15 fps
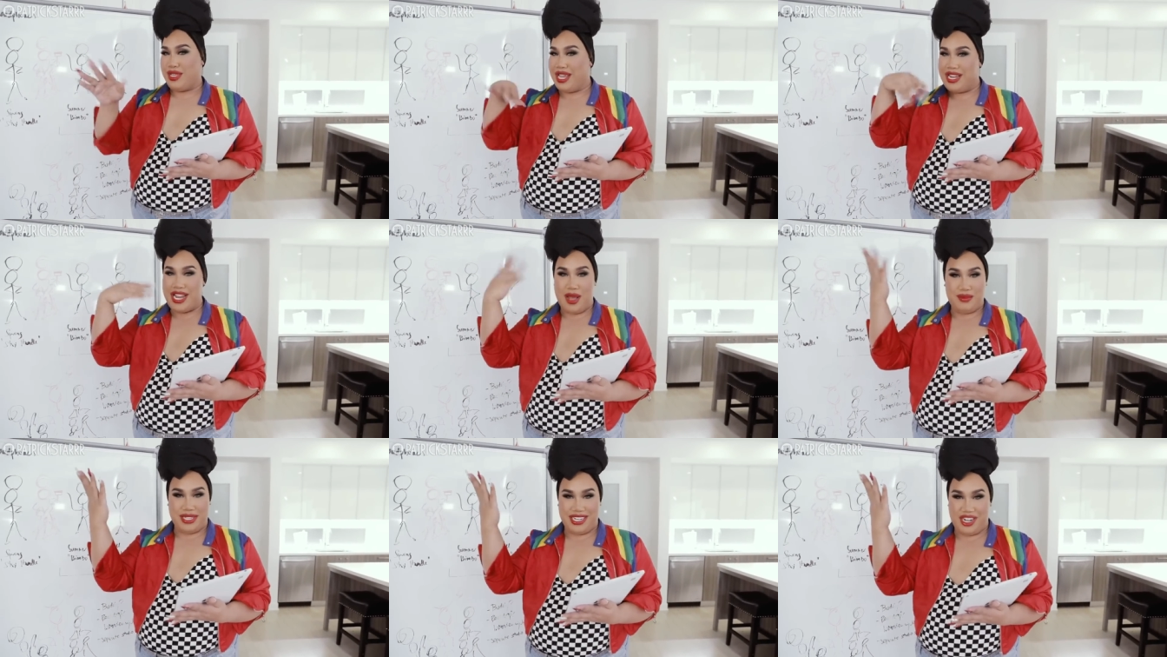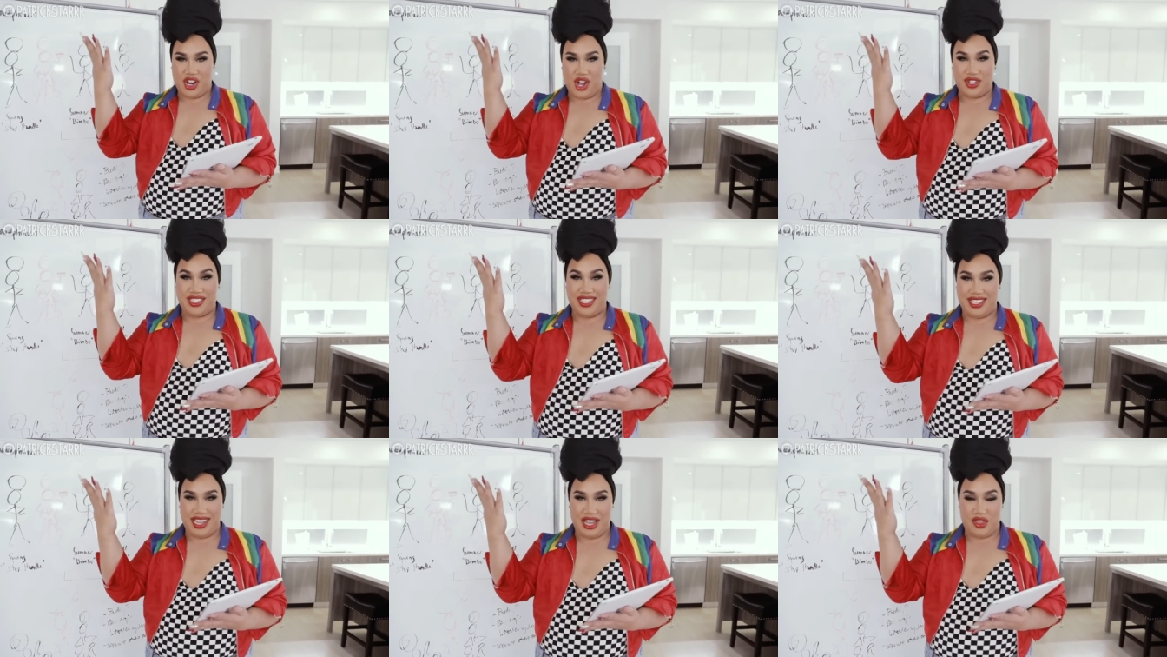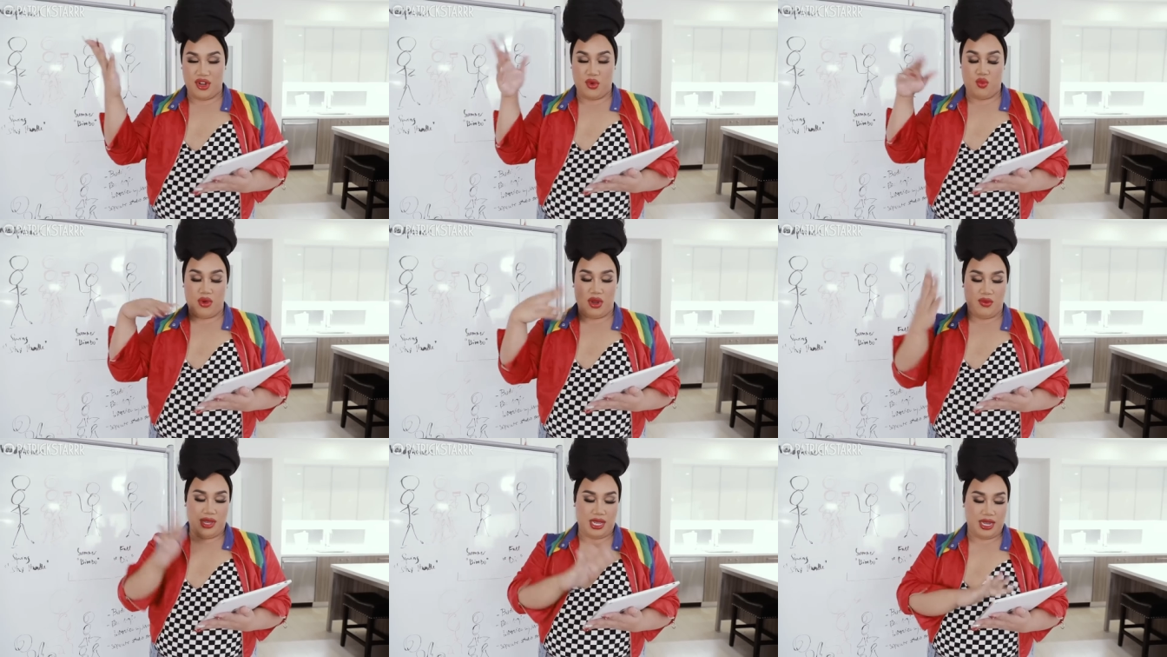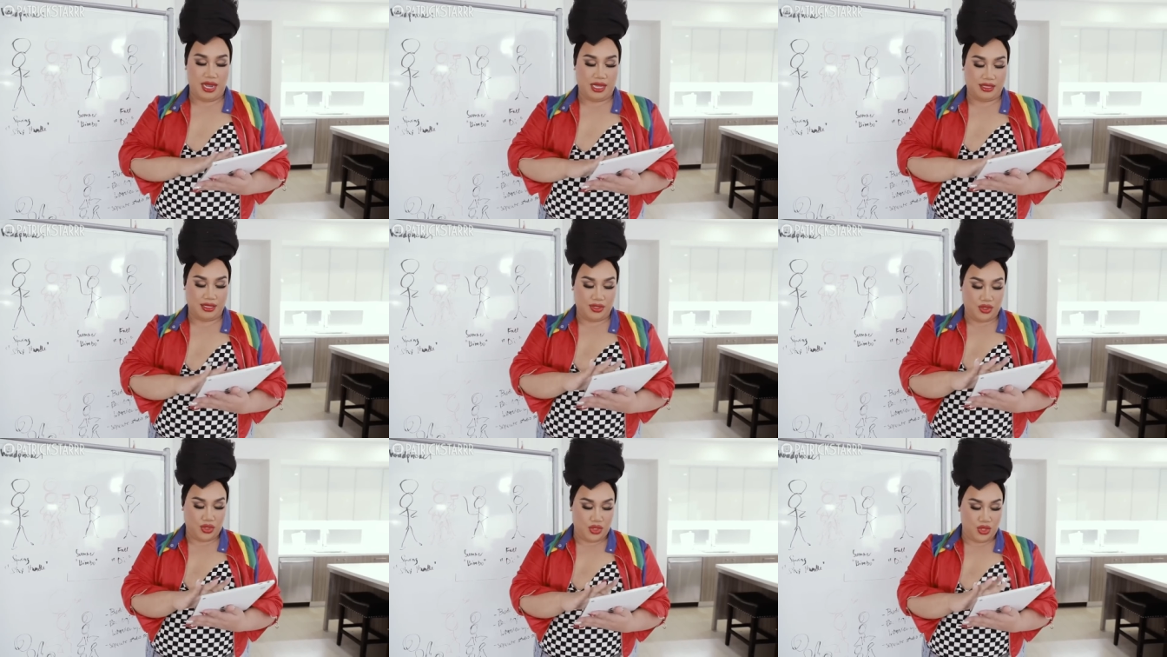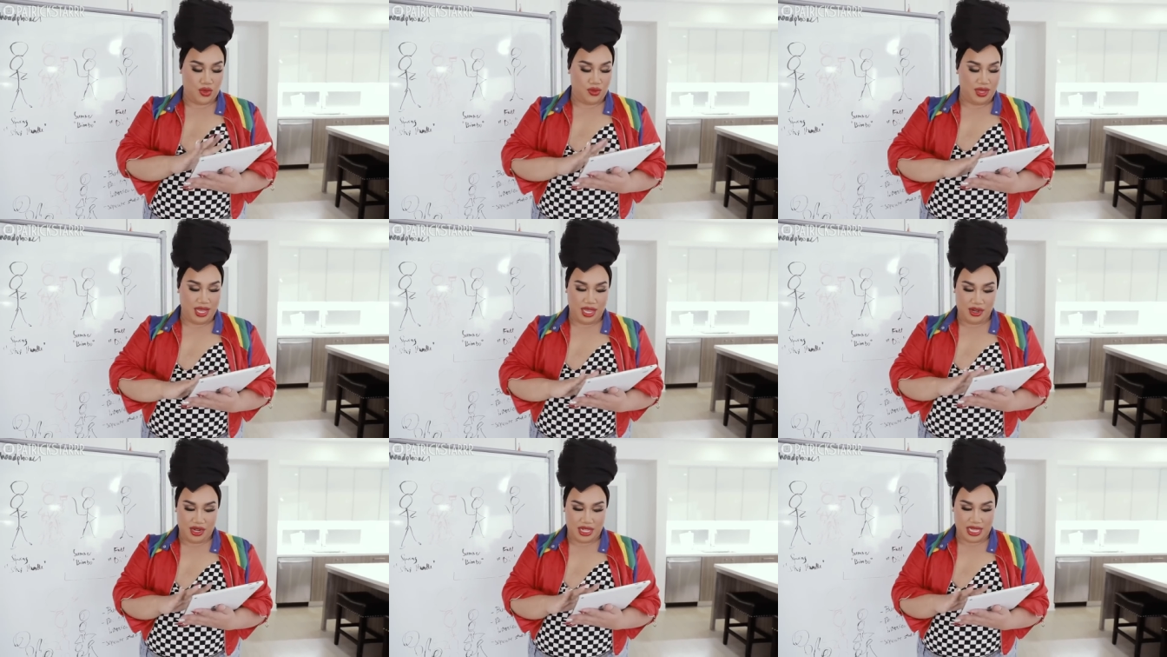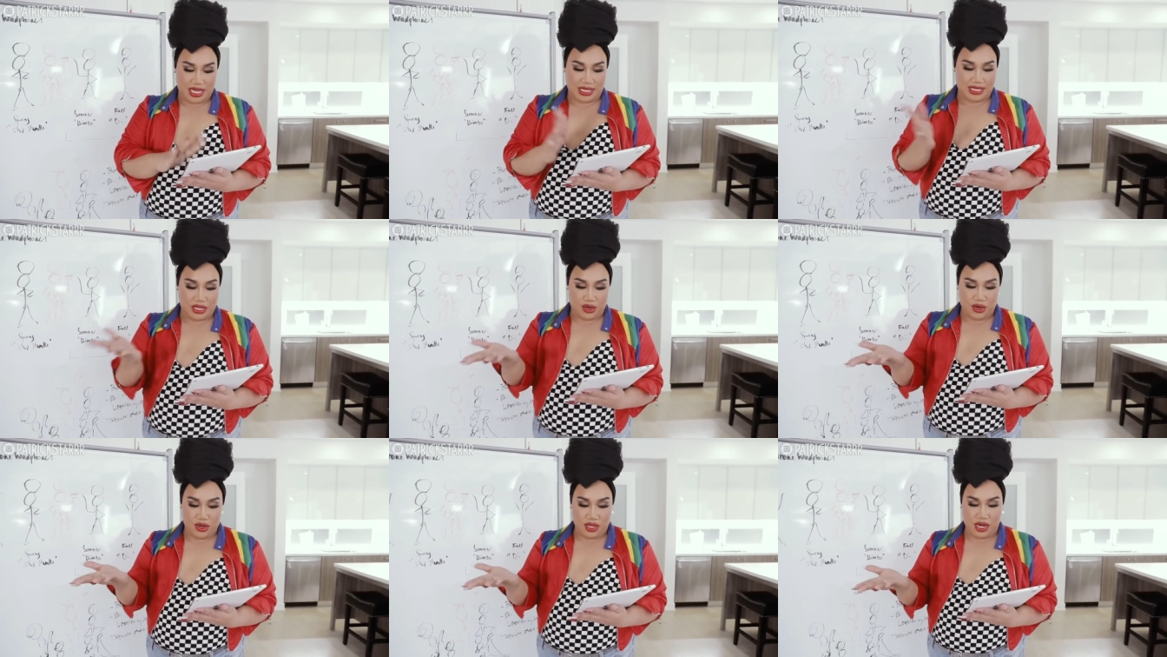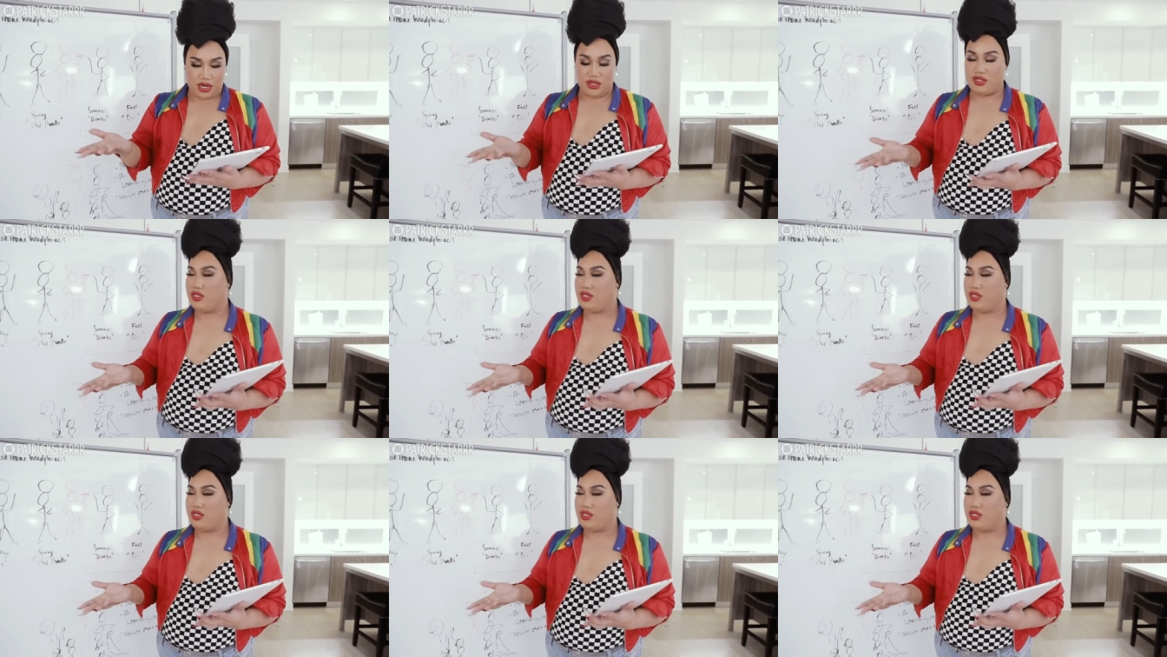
it updated all together when we connected to the internet, like I said earlier.